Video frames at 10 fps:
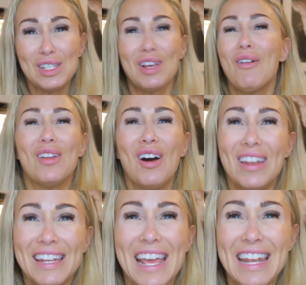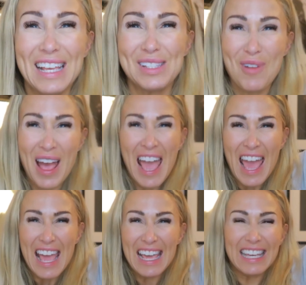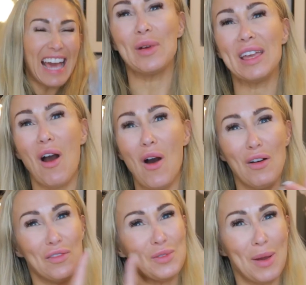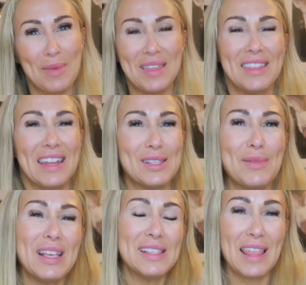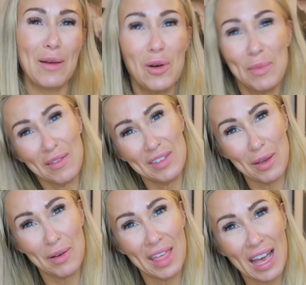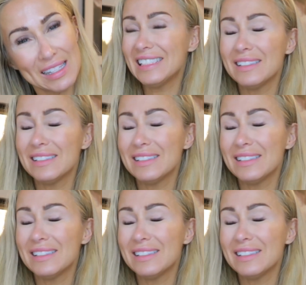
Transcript: to go on holiday next week. We are off to Ibiza next week, so there will be a video on that.